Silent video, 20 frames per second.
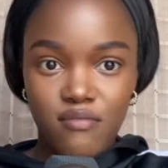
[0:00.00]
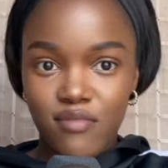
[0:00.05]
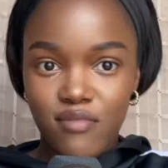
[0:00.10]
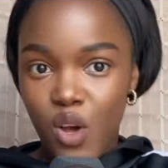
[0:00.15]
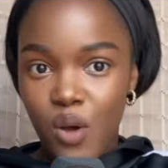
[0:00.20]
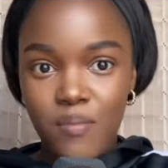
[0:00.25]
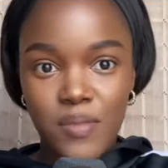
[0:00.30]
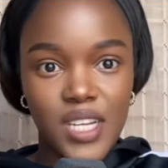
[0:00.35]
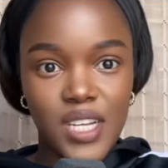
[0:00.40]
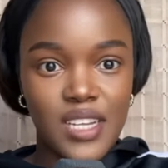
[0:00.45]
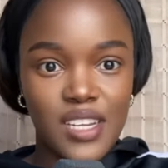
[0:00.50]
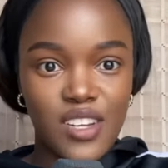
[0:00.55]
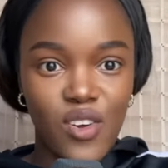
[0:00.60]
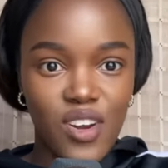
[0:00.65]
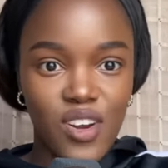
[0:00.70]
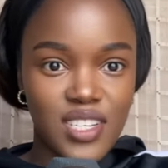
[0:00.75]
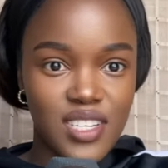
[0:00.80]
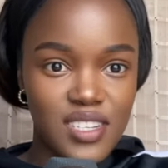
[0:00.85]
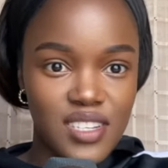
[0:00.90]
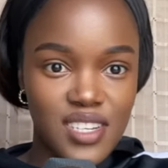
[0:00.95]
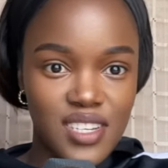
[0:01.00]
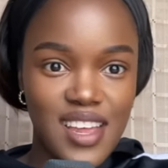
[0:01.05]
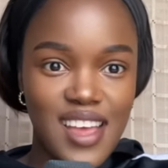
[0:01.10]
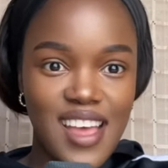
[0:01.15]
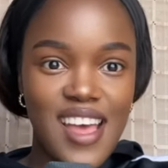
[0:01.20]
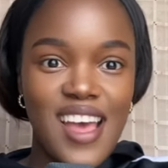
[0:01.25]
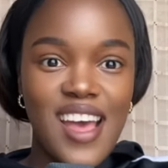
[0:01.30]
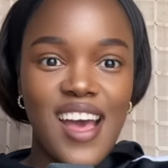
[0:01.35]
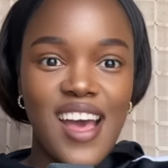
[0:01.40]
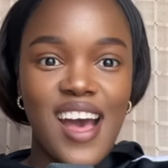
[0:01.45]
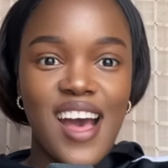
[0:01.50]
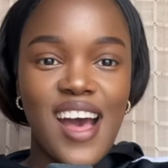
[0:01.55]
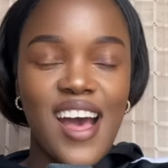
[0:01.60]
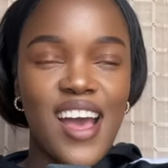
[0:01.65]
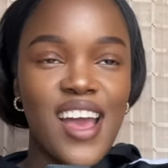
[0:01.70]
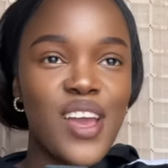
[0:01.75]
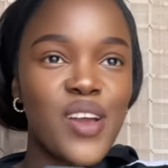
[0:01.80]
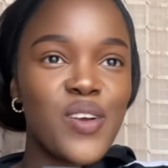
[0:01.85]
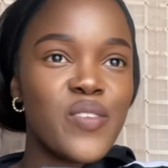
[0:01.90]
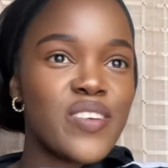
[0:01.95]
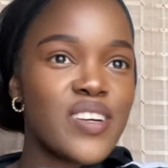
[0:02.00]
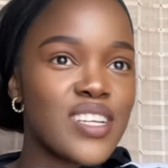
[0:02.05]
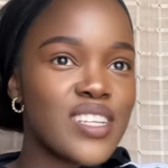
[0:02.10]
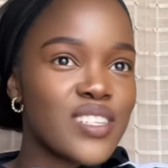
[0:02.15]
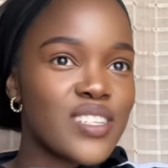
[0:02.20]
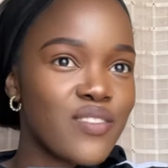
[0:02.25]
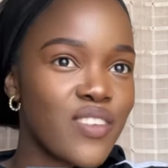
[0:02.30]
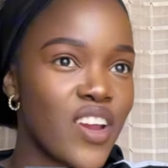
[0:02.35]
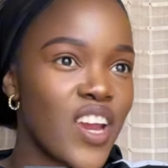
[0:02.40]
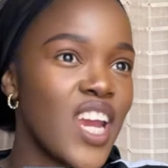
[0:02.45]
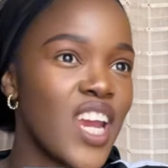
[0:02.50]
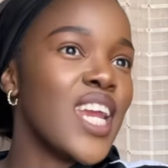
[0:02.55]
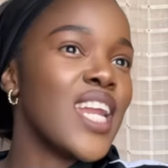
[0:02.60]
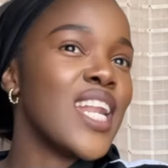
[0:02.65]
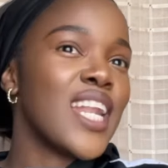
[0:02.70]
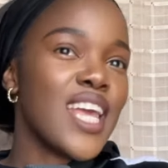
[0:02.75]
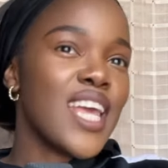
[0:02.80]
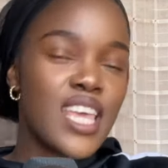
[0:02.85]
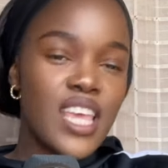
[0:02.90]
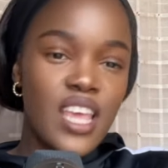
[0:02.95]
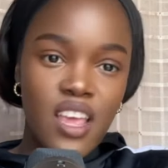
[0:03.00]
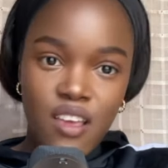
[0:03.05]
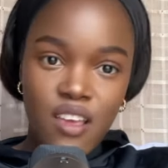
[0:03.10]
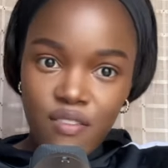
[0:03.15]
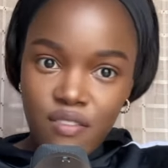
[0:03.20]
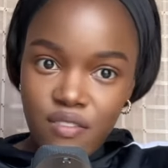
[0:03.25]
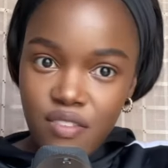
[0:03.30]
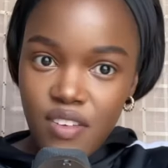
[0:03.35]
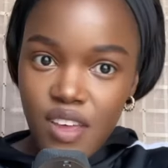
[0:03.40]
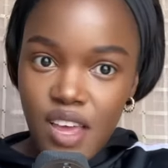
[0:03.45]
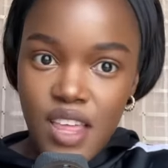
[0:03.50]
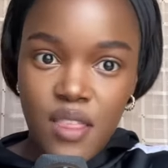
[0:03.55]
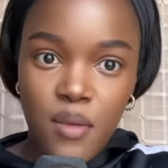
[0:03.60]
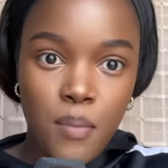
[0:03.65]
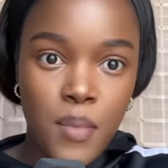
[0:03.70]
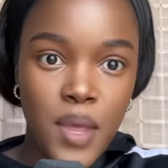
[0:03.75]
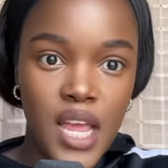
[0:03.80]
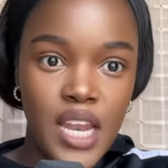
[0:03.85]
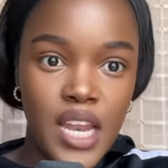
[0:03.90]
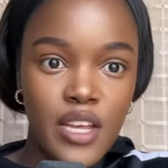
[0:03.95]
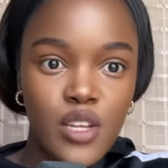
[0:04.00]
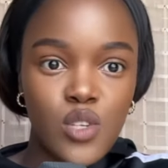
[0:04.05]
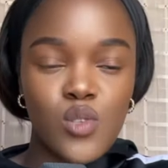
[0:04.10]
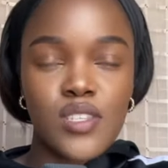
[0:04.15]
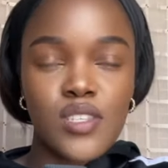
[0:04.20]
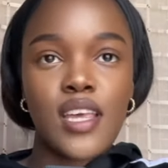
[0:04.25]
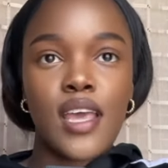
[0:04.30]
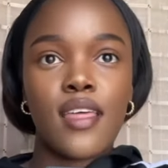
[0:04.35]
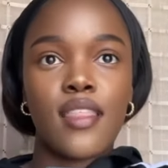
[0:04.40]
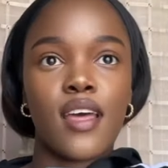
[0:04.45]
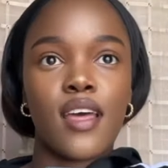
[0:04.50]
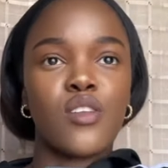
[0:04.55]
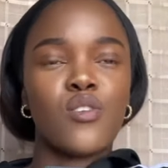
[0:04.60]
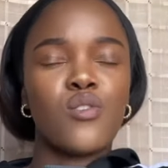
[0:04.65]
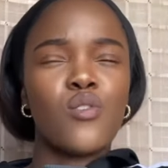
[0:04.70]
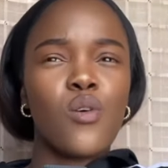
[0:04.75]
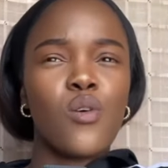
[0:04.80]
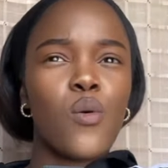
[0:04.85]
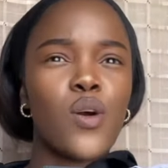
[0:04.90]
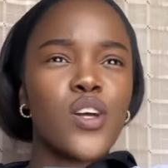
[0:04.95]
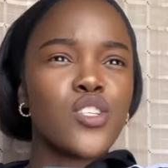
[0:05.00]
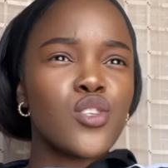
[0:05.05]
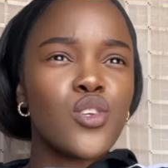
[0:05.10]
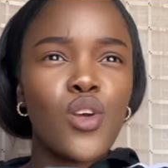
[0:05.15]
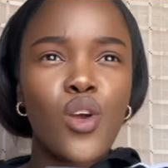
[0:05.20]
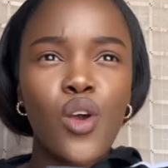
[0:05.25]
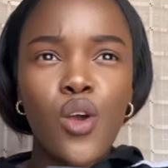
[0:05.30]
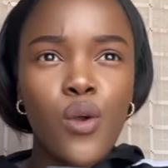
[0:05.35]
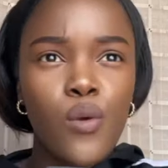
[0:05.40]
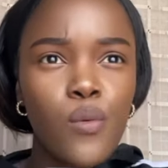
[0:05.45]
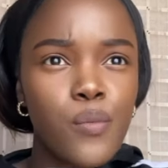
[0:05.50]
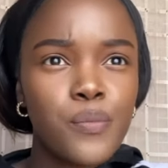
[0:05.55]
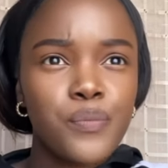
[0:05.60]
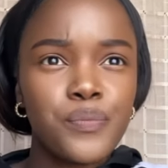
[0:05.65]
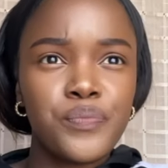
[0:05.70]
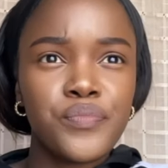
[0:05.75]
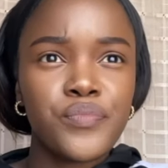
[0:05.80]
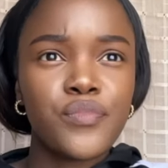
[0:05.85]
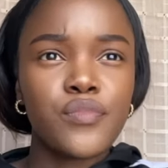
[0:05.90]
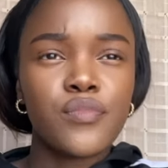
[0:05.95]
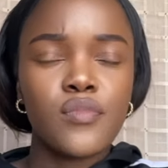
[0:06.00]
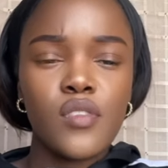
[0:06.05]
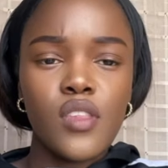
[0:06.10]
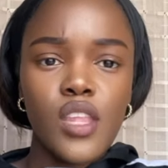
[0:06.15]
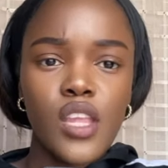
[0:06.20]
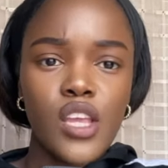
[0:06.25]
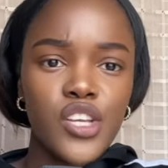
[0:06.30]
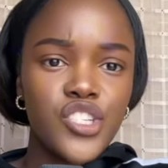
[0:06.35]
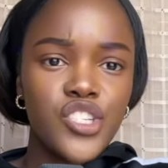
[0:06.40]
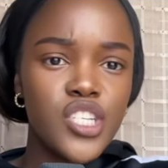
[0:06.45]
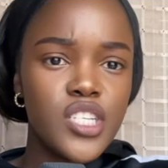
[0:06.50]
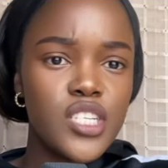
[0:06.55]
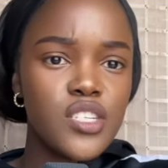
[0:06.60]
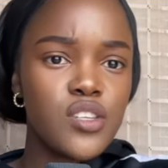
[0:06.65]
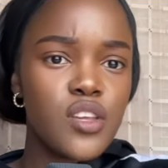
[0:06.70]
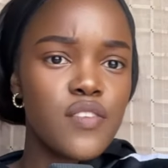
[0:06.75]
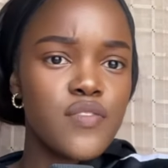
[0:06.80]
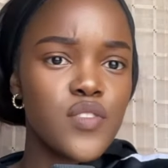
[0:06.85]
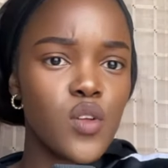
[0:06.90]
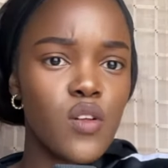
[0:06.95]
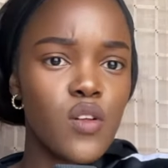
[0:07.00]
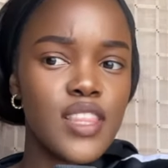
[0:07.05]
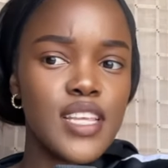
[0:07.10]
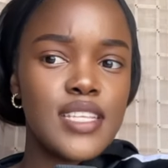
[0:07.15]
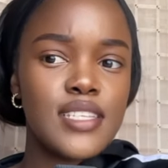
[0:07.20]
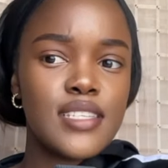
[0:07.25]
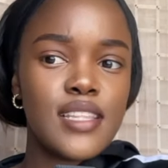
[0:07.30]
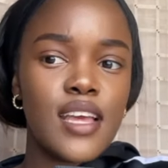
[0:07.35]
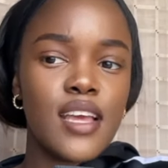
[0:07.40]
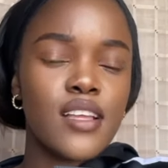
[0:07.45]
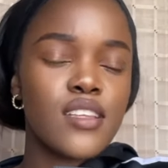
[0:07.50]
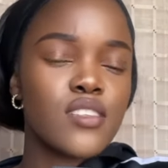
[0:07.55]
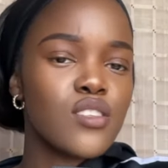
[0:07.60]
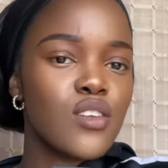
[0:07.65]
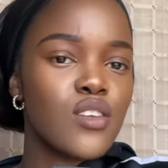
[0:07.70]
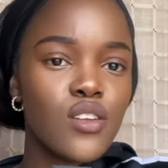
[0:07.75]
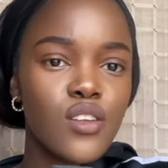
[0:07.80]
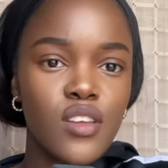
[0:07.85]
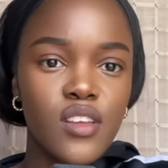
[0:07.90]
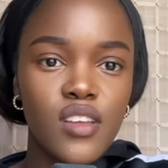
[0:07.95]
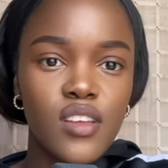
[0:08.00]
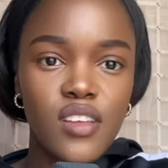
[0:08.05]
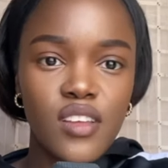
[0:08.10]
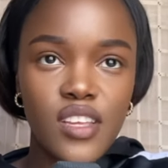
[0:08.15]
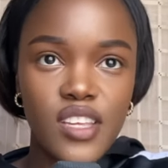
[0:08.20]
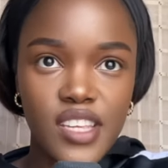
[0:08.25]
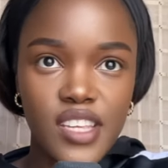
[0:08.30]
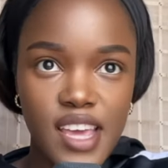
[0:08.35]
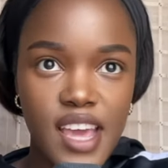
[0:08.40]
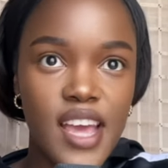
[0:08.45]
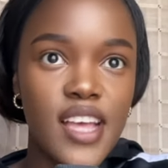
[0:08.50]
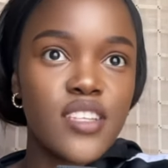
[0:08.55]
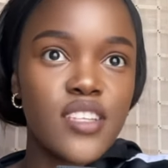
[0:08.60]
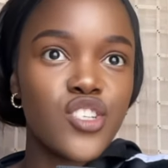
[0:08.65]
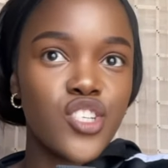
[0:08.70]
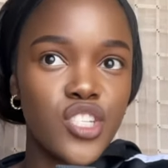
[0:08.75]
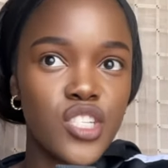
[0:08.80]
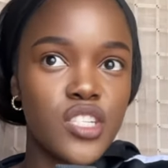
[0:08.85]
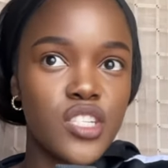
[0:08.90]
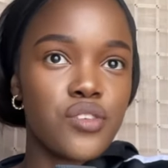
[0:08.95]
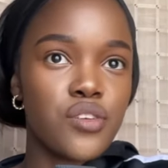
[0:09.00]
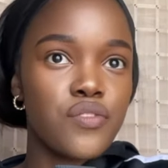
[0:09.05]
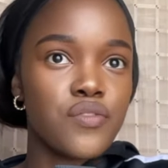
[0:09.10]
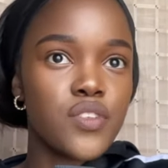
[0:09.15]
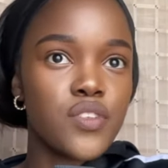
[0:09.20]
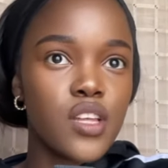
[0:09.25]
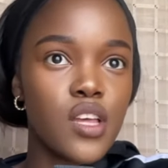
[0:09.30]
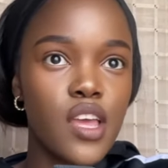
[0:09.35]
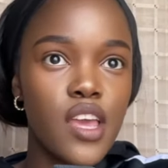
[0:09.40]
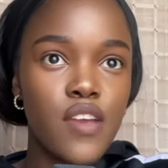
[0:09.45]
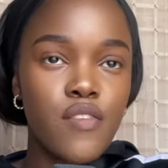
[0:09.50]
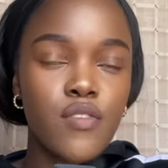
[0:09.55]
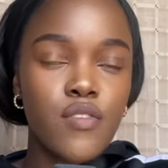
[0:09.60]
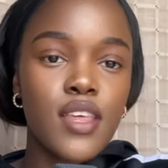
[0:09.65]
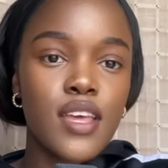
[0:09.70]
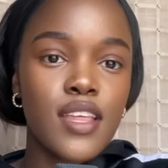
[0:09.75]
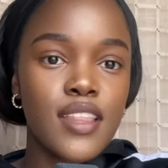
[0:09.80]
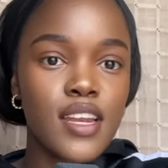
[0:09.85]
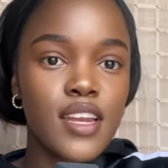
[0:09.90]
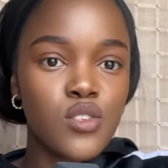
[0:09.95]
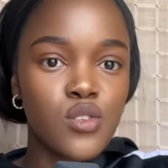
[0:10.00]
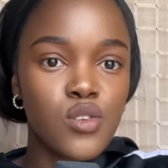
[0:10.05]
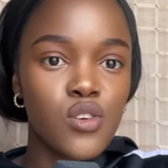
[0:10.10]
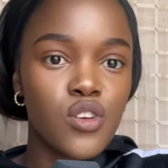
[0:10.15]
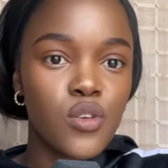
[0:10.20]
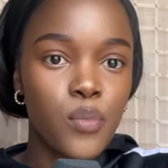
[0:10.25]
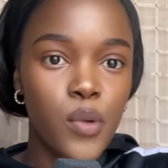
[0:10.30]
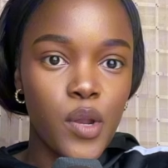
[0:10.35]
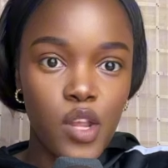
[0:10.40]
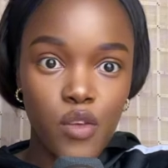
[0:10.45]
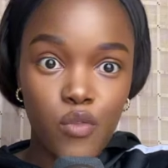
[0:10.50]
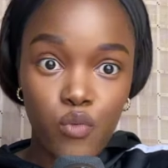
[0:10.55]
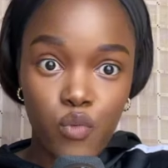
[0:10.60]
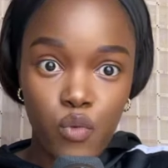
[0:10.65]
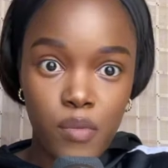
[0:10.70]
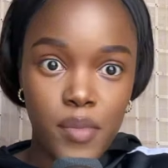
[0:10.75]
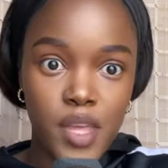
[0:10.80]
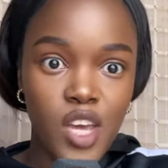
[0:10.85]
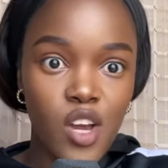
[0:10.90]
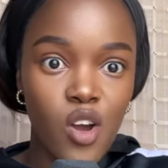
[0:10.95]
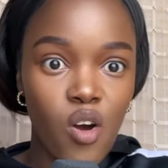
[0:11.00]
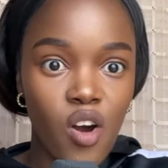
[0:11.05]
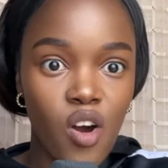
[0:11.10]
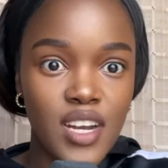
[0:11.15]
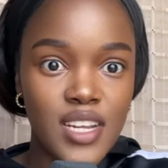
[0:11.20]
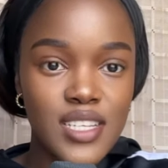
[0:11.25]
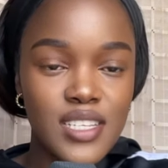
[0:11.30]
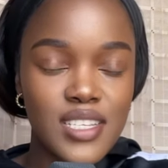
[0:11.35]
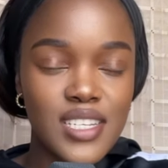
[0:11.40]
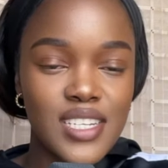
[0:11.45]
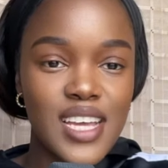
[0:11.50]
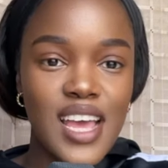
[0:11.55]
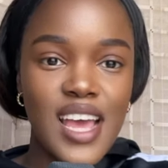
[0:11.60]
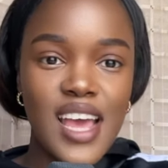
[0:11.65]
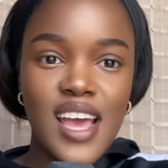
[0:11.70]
completely honest. I was very naive in the beginning to say that, you know what, no, she deserves all these things. Yes, she deserves everything that is good, but if we're being honest,